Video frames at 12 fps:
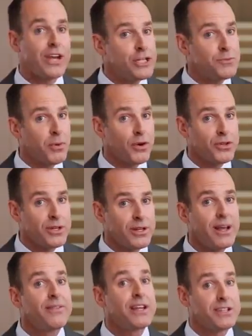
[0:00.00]
each person
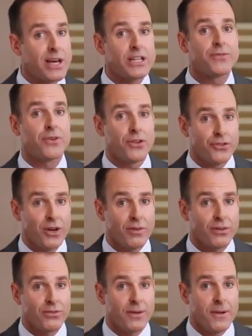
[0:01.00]
that signs up for the
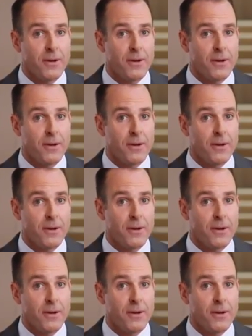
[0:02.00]
service.